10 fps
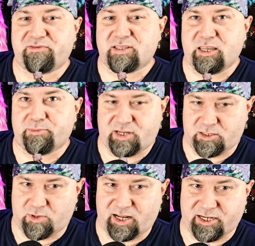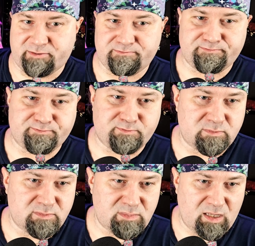Leap. It takes one action.
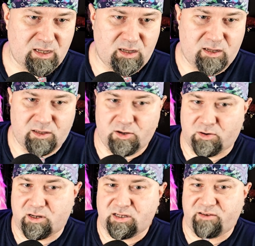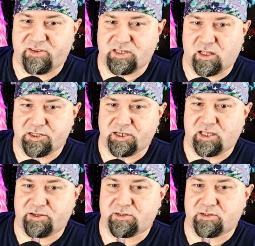Your undead physiology allows